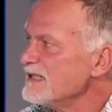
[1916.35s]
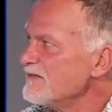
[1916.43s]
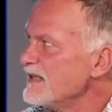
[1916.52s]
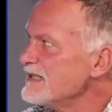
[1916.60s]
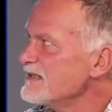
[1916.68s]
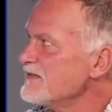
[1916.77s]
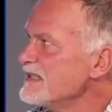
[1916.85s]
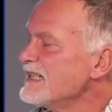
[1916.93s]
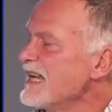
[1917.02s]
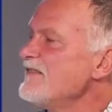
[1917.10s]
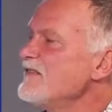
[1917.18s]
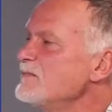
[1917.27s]
events will
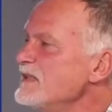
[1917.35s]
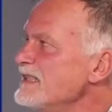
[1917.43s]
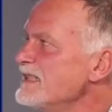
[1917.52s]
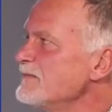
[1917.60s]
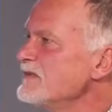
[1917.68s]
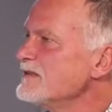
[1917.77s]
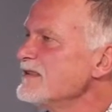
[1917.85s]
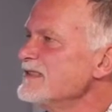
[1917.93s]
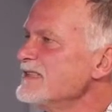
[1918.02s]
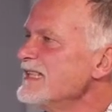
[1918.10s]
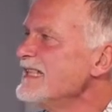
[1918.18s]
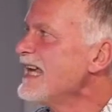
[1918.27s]
never be
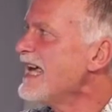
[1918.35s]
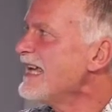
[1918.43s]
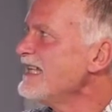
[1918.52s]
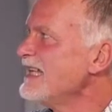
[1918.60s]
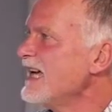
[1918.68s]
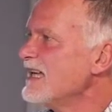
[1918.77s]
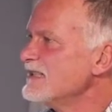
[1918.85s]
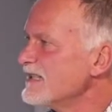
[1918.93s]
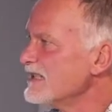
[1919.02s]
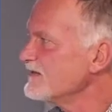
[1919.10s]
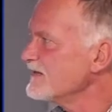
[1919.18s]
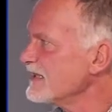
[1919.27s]
simultaneous in any other
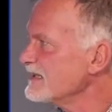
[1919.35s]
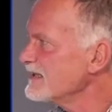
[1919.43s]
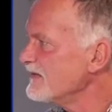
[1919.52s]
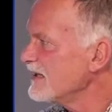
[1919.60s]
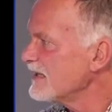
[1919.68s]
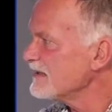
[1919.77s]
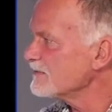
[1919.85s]
reference frame.